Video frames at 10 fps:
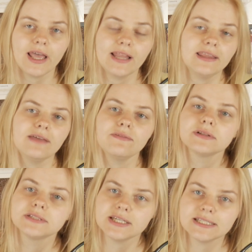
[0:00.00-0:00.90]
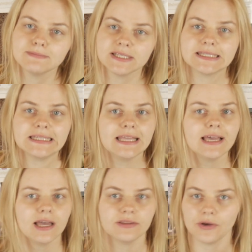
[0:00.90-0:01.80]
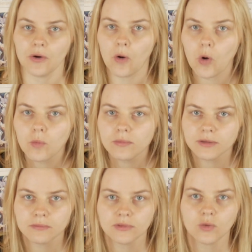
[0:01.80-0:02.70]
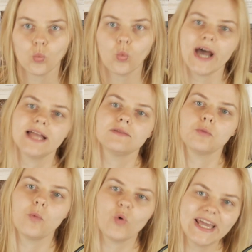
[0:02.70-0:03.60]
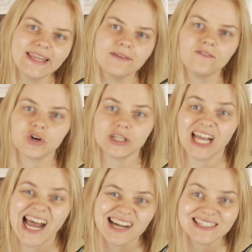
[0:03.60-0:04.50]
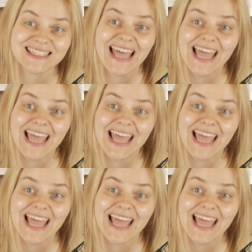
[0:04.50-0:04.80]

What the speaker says: and they will just be sitting at home while waiting for the cards.